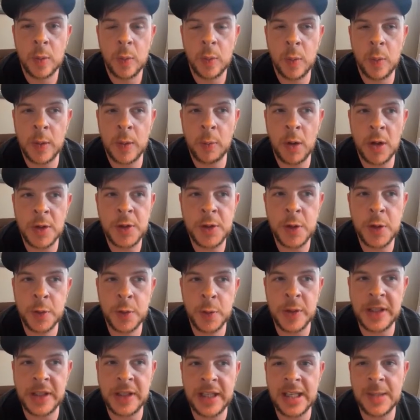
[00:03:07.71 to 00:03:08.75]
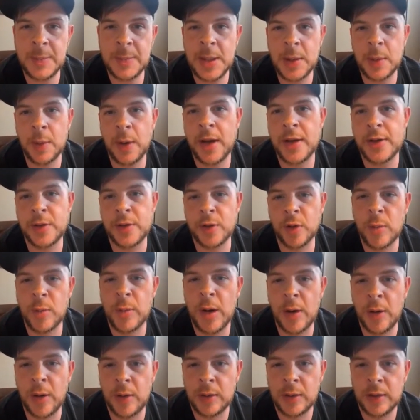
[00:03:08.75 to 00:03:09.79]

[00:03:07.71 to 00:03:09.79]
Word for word: when One Two Three Kid beat Razor Ramon.